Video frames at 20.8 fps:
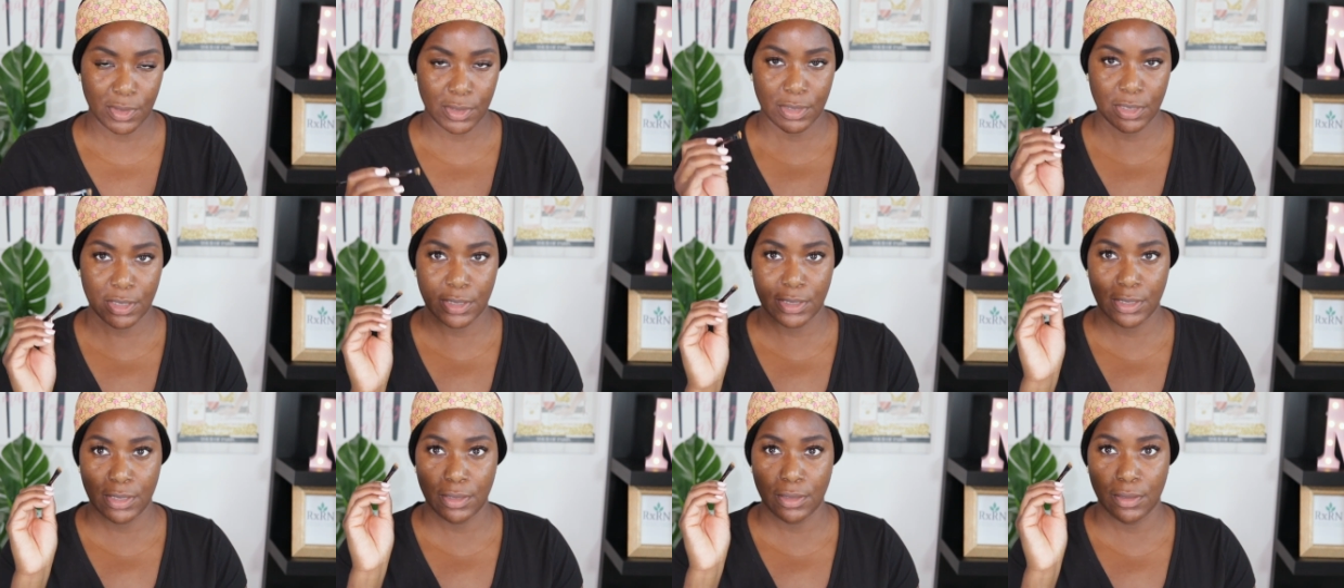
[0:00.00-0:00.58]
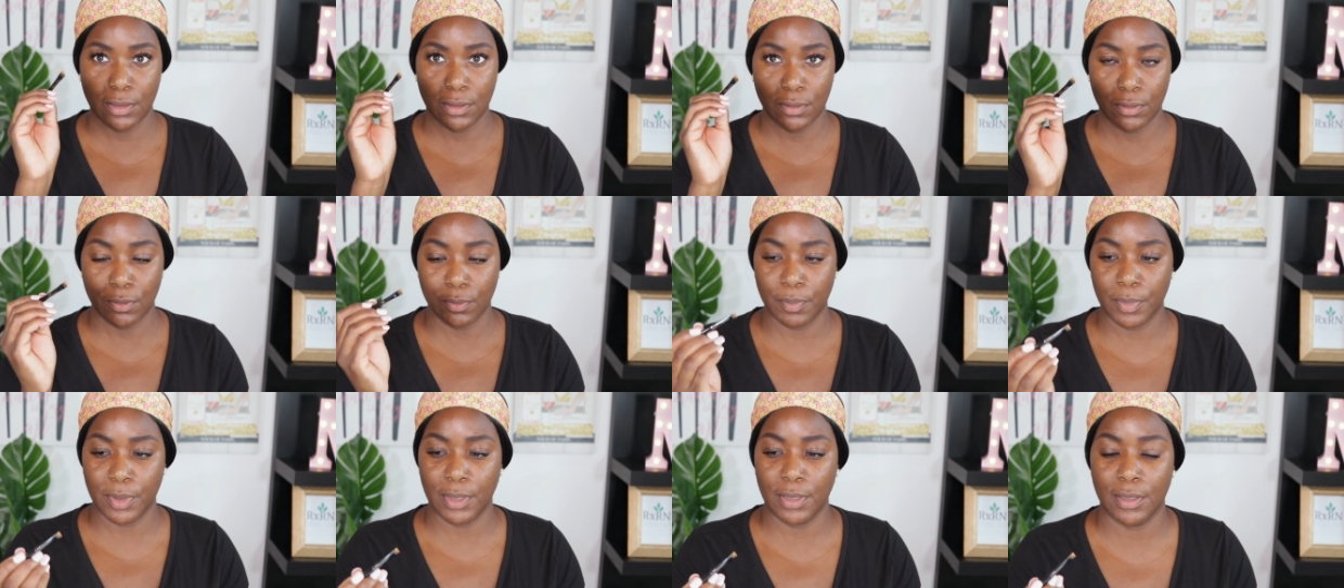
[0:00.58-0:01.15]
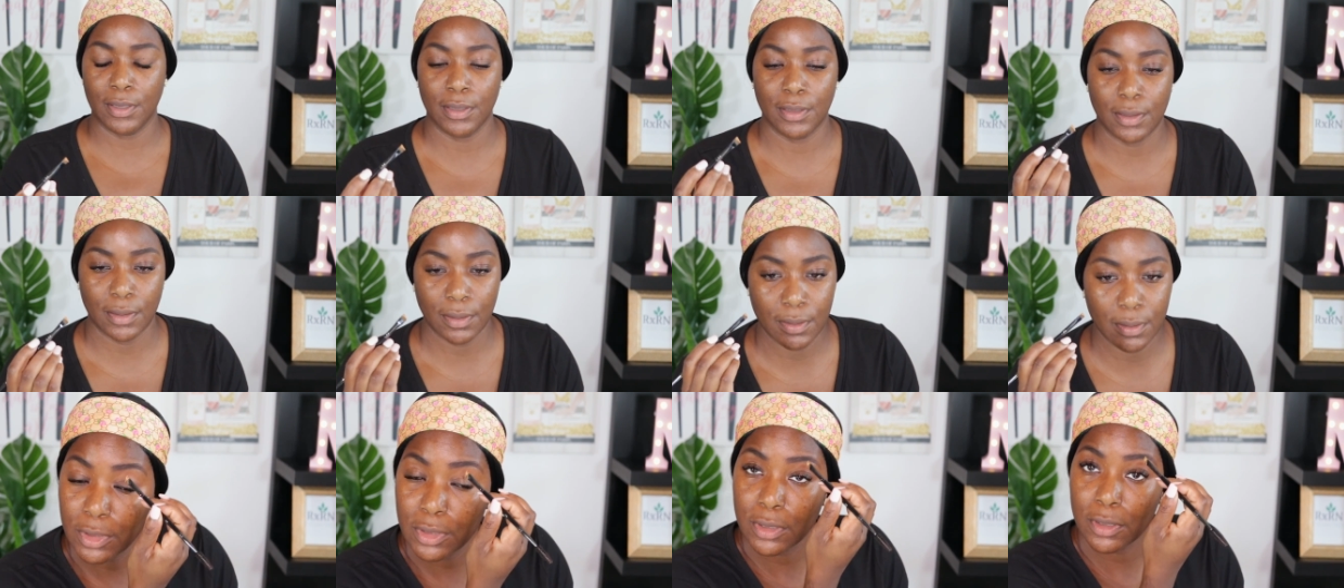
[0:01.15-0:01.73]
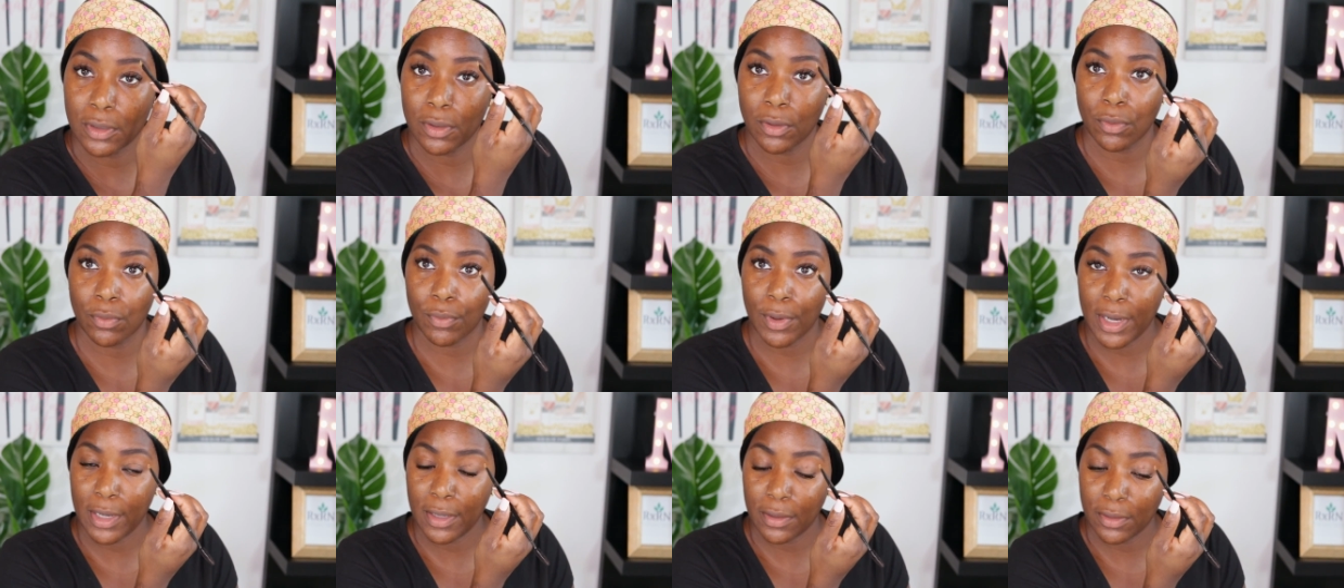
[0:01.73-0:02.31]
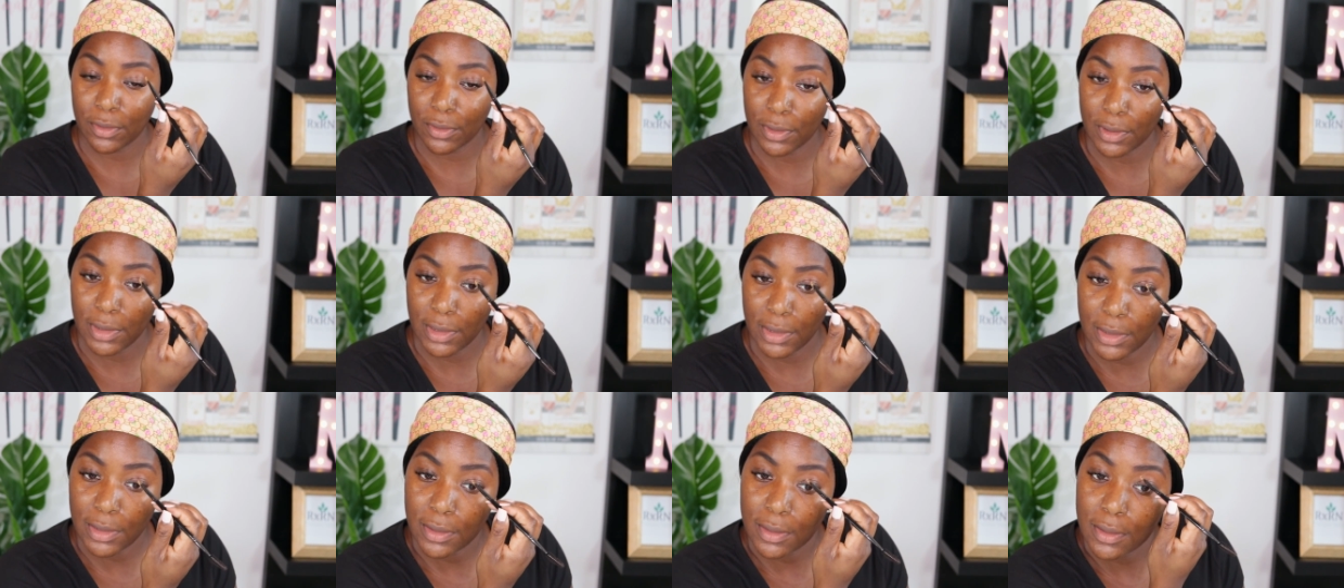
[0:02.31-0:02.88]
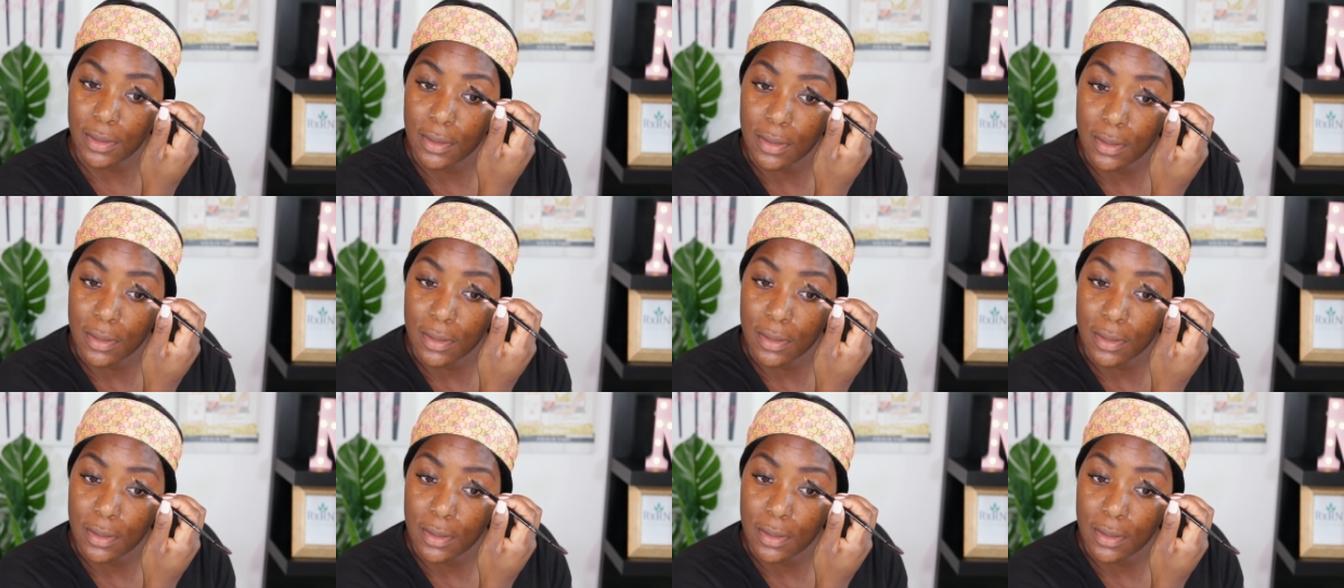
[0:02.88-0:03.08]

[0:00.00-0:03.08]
Just a little bit. I'm just going to go right underneath.